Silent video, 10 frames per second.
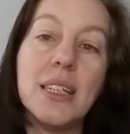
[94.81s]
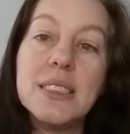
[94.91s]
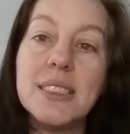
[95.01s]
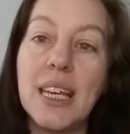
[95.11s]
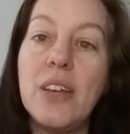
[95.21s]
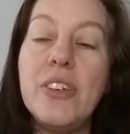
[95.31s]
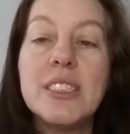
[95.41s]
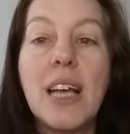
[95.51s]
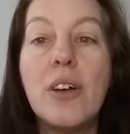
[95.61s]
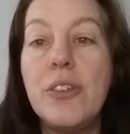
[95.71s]
say if you
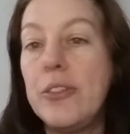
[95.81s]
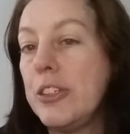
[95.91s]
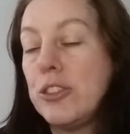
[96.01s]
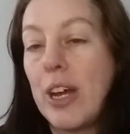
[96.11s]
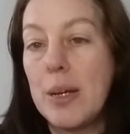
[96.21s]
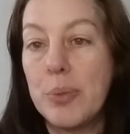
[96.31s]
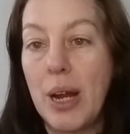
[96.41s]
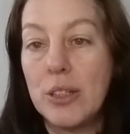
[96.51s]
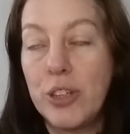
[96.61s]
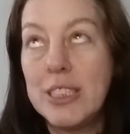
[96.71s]
sell 50 trays
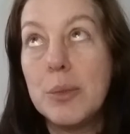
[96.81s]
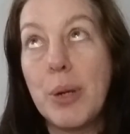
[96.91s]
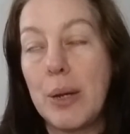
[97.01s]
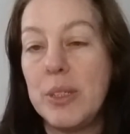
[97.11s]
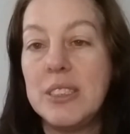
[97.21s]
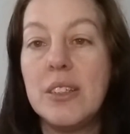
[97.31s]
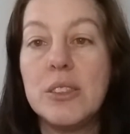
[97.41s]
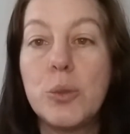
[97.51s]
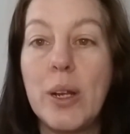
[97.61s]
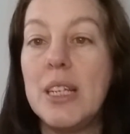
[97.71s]
of brownies at
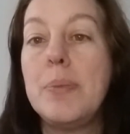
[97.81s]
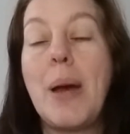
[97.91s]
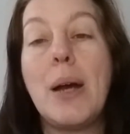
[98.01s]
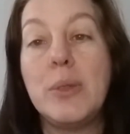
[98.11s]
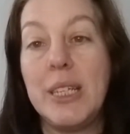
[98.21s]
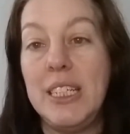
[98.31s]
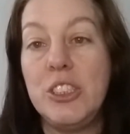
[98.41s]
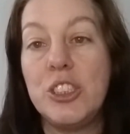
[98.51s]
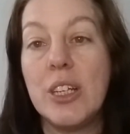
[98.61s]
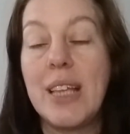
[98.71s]
£20
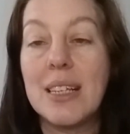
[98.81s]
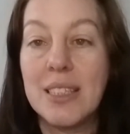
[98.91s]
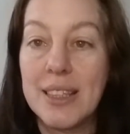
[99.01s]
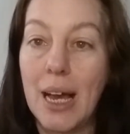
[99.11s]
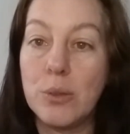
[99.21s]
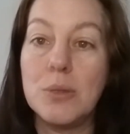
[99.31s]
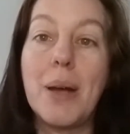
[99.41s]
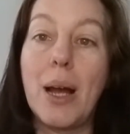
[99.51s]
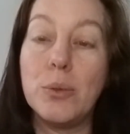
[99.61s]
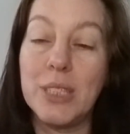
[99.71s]
each, that's
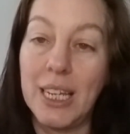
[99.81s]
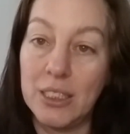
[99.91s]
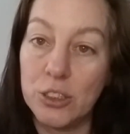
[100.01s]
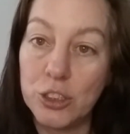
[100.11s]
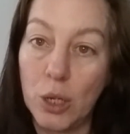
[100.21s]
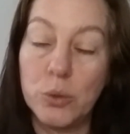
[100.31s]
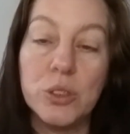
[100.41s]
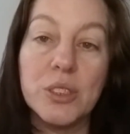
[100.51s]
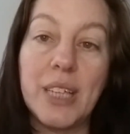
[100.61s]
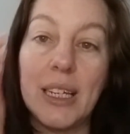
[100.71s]
£1,000 in
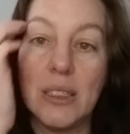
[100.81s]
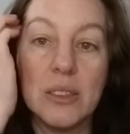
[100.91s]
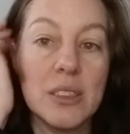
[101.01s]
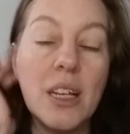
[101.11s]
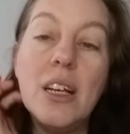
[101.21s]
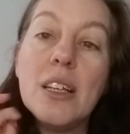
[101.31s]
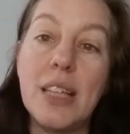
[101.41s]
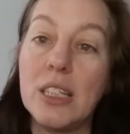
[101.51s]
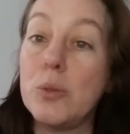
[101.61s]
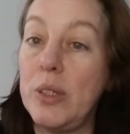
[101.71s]
total sales.
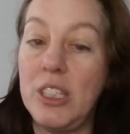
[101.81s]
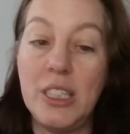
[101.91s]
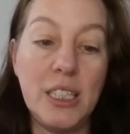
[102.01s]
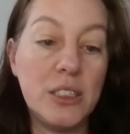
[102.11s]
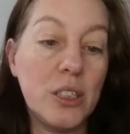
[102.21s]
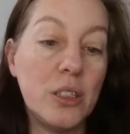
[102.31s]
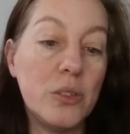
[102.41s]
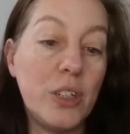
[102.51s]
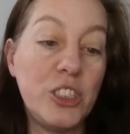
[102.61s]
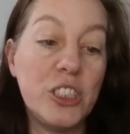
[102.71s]
That's when you need to
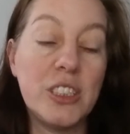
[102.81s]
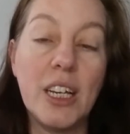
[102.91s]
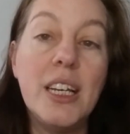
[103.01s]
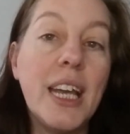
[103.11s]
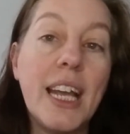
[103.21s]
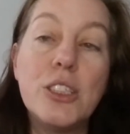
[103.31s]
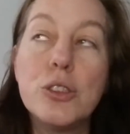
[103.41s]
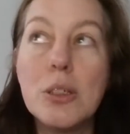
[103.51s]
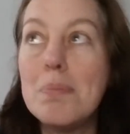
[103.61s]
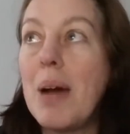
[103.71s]
register. It
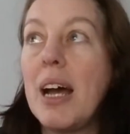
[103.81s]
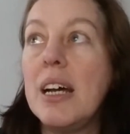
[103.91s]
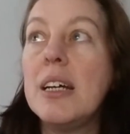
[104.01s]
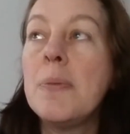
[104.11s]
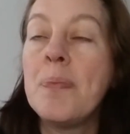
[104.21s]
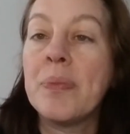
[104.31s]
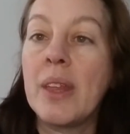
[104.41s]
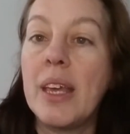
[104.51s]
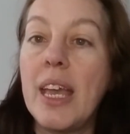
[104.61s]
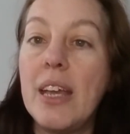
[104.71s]
doesn't matter
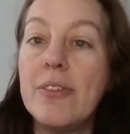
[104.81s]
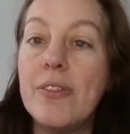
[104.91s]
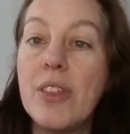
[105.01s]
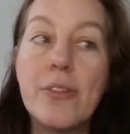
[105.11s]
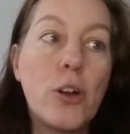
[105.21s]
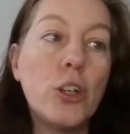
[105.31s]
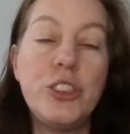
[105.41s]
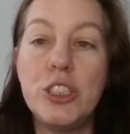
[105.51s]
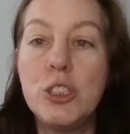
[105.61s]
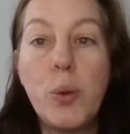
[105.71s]
if they've
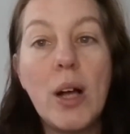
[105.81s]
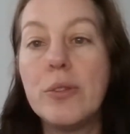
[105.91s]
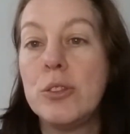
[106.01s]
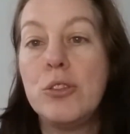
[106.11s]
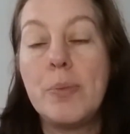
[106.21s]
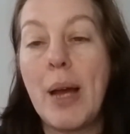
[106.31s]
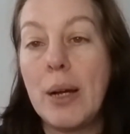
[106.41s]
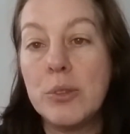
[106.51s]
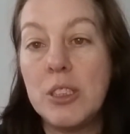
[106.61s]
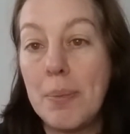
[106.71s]
cost you
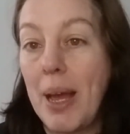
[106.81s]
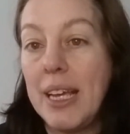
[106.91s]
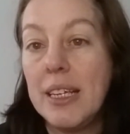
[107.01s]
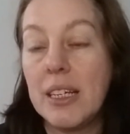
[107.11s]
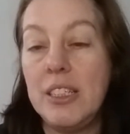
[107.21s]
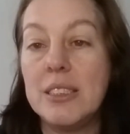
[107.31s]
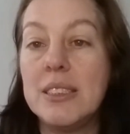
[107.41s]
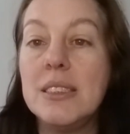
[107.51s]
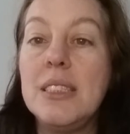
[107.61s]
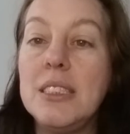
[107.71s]
£1,200 to make, you
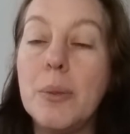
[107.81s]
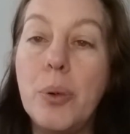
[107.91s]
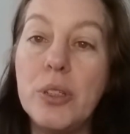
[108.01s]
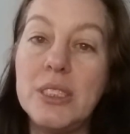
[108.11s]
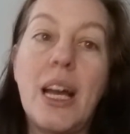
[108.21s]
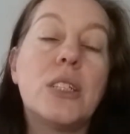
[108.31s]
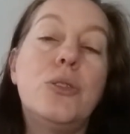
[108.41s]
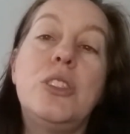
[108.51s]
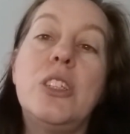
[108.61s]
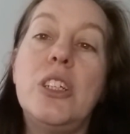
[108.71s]
still need to put your tax
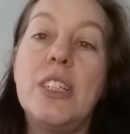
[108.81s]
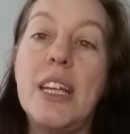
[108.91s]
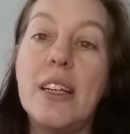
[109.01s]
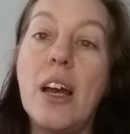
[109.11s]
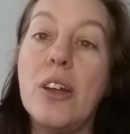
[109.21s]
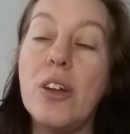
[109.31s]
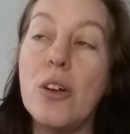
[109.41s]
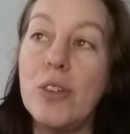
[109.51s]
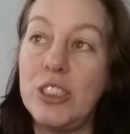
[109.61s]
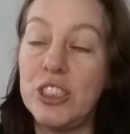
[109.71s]
return in and
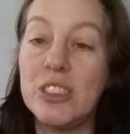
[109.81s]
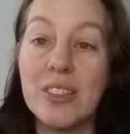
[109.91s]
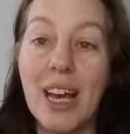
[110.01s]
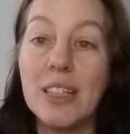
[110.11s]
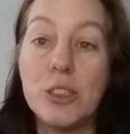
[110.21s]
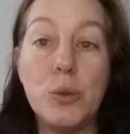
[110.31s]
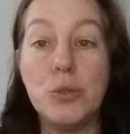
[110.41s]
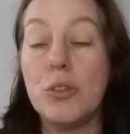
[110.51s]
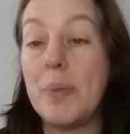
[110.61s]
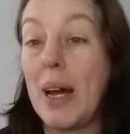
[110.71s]
register that
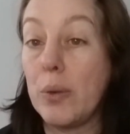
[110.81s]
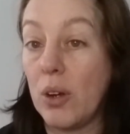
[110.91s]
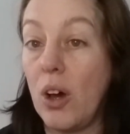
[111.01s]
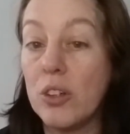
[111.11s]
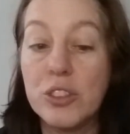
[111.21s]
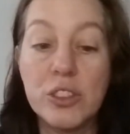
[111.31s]
£200 loss.